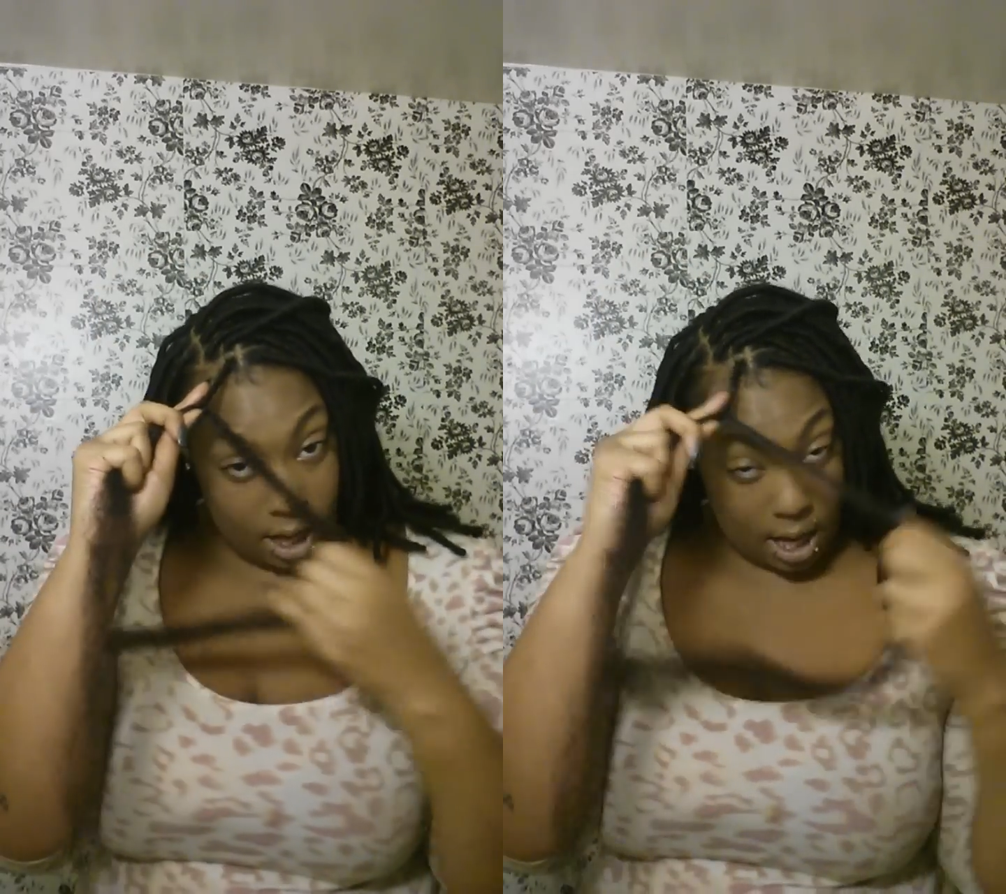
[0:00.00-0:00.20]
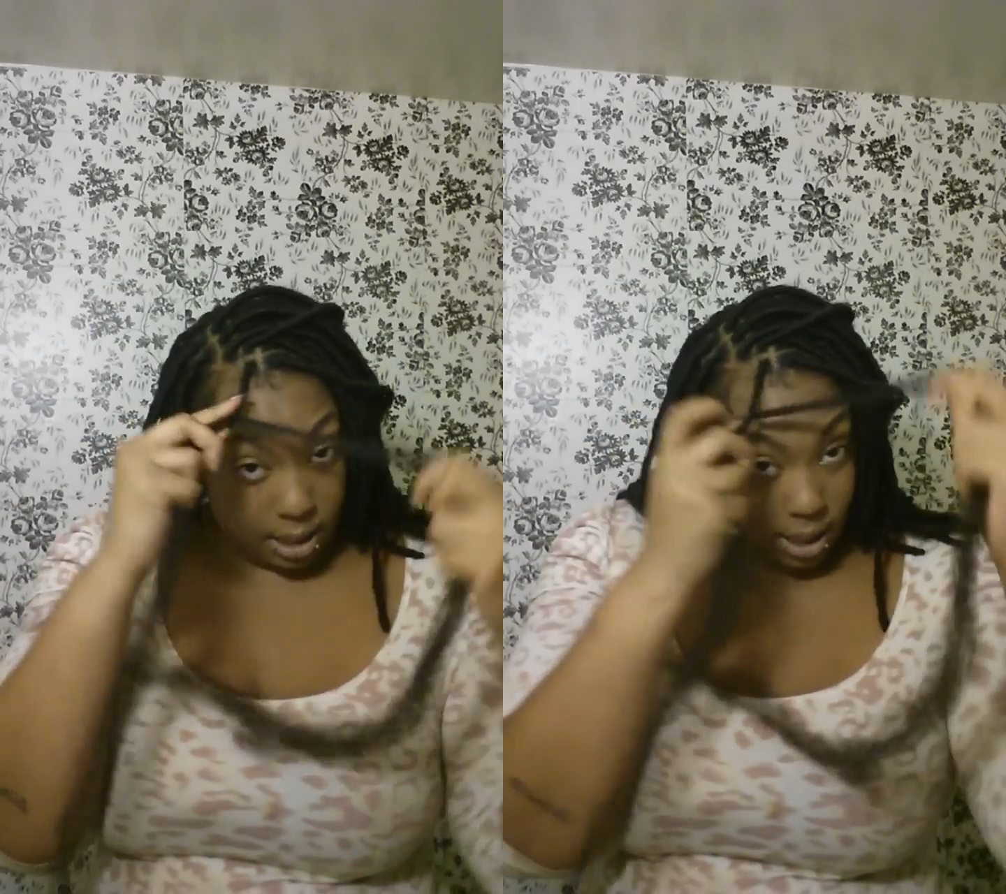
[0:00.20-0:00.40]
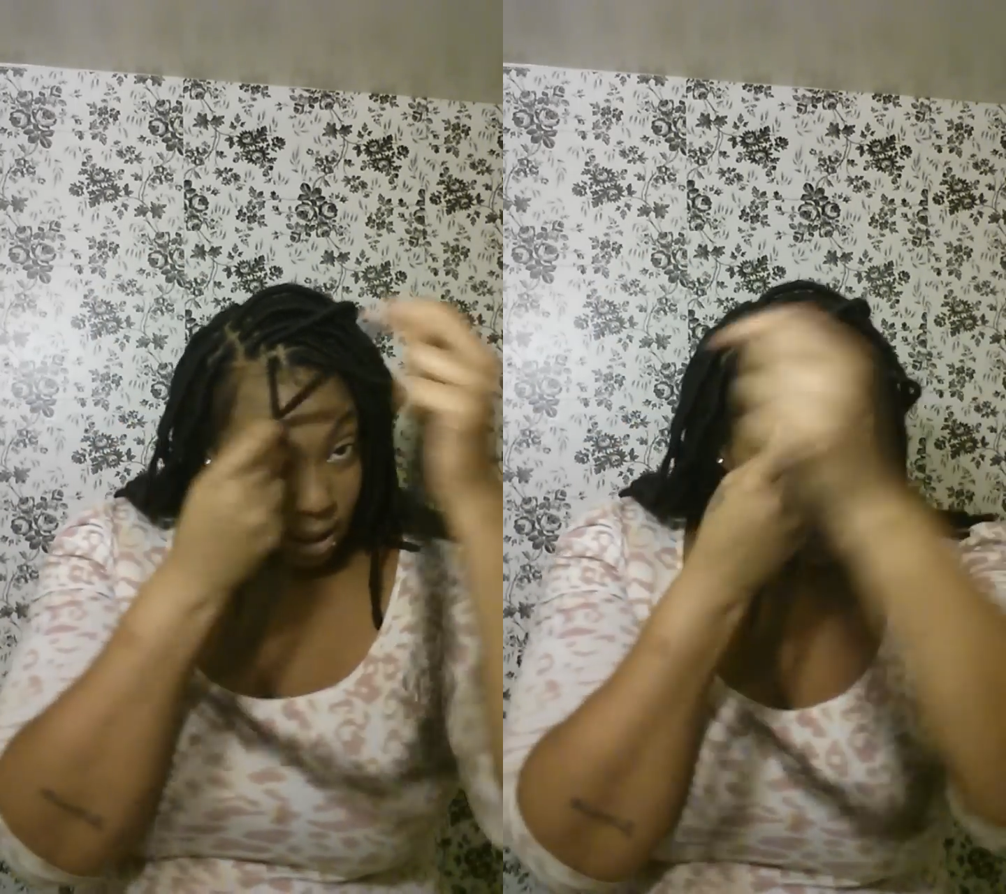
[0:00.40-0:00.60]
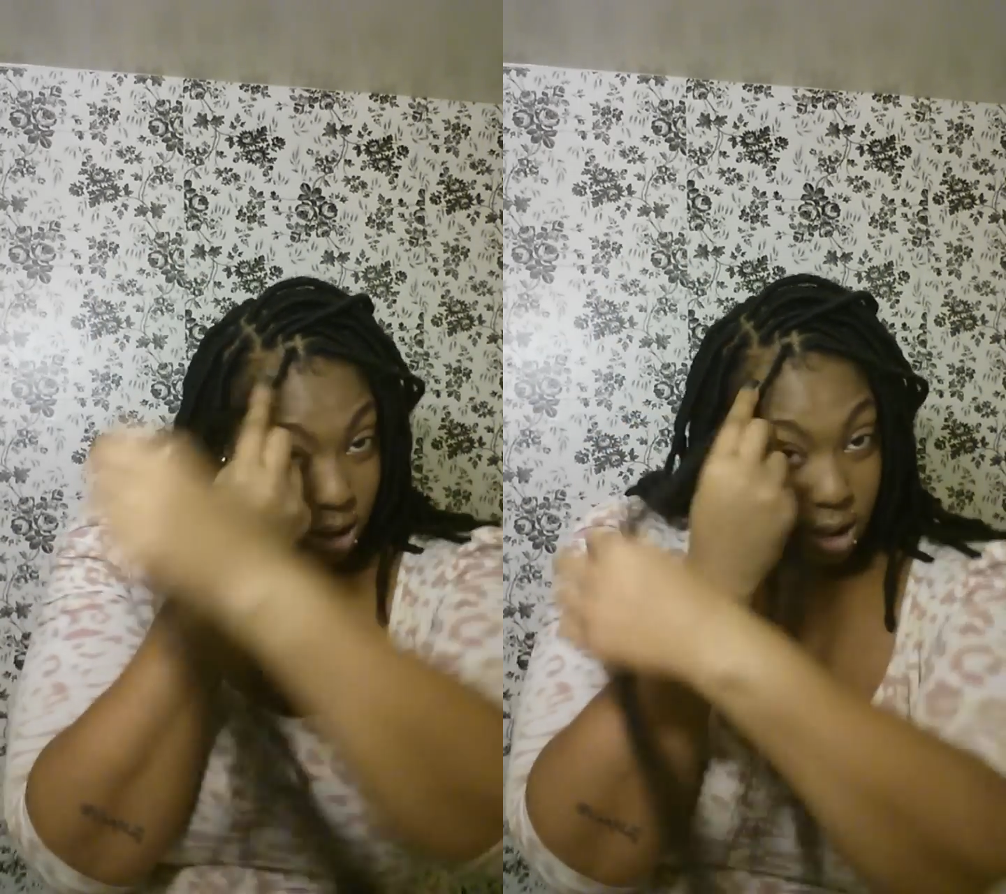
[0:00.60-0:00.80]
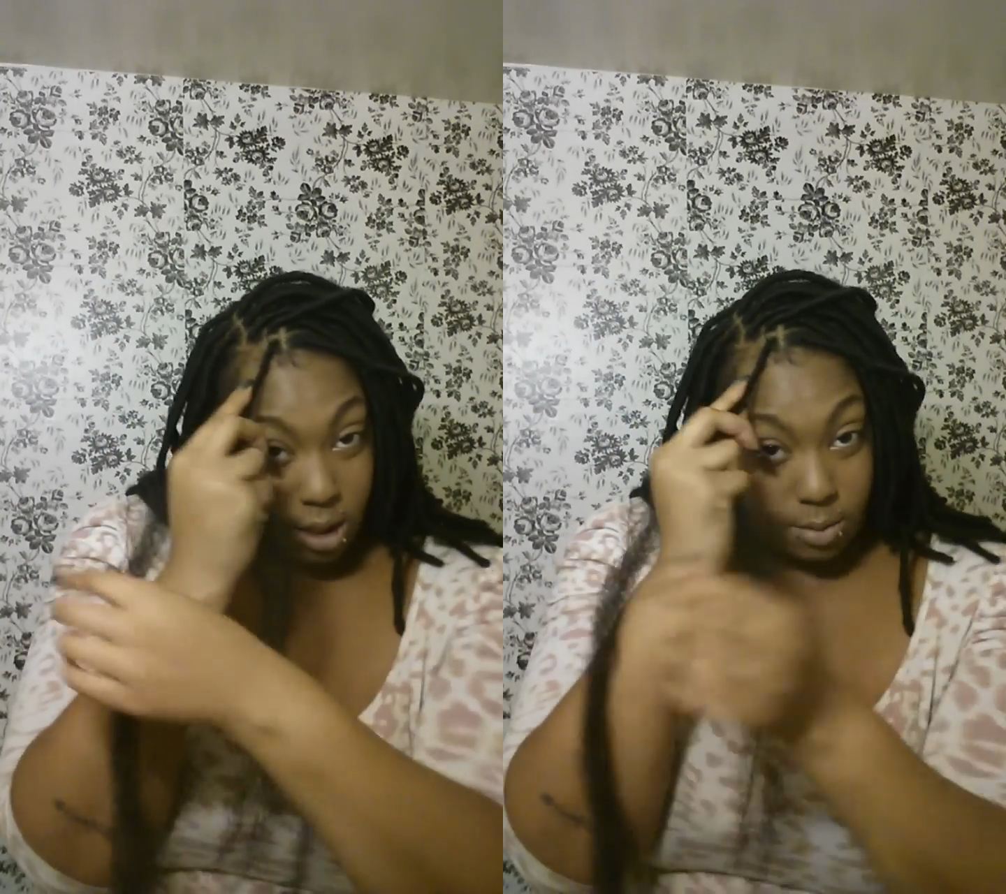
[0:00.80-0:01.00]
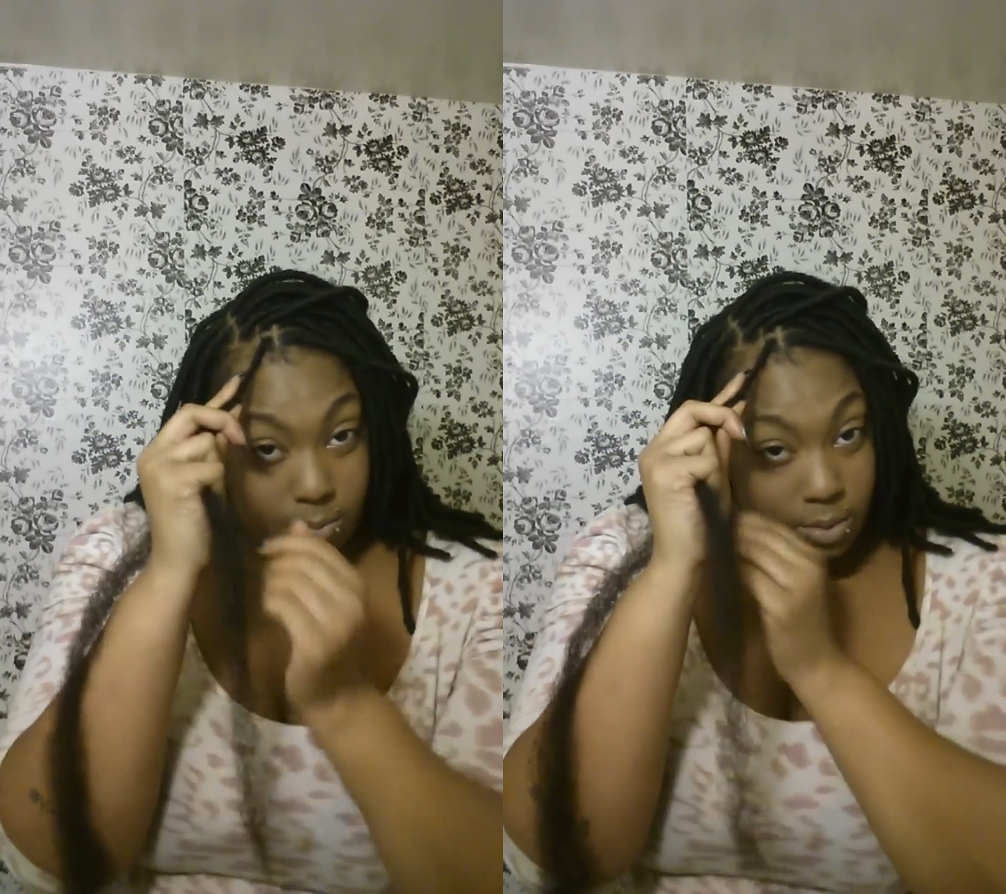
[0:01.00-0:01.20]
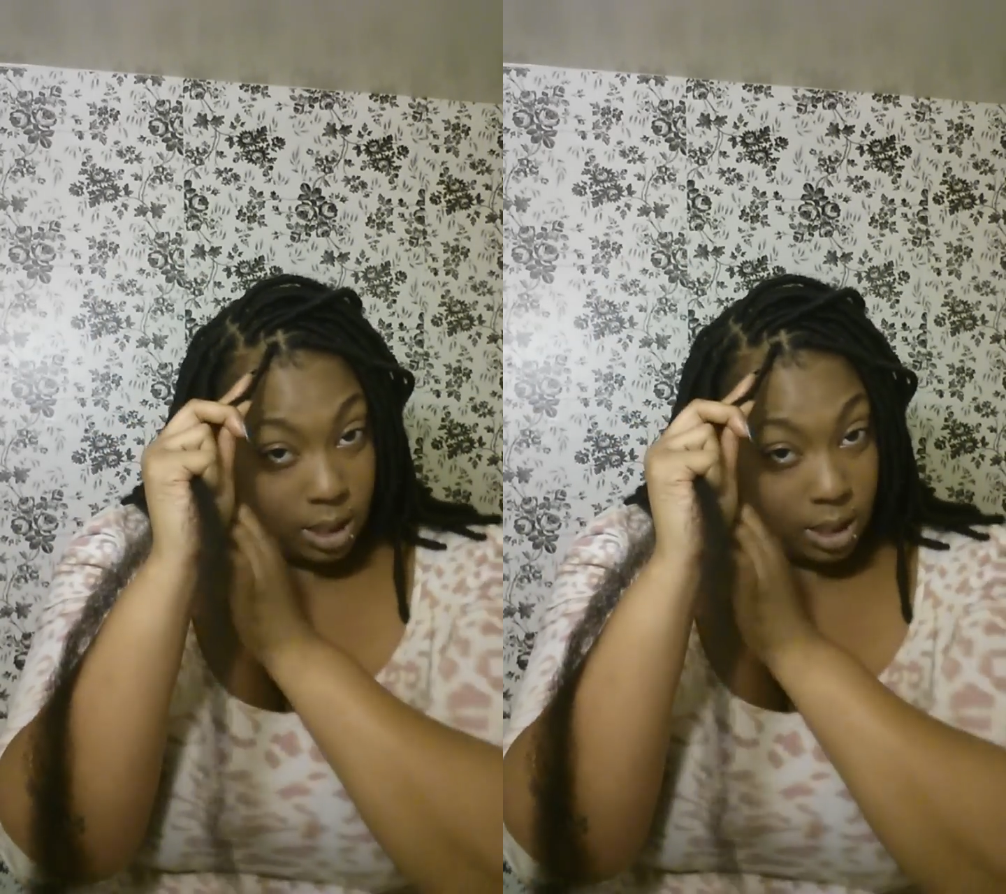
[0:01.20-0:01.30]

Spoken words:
I like to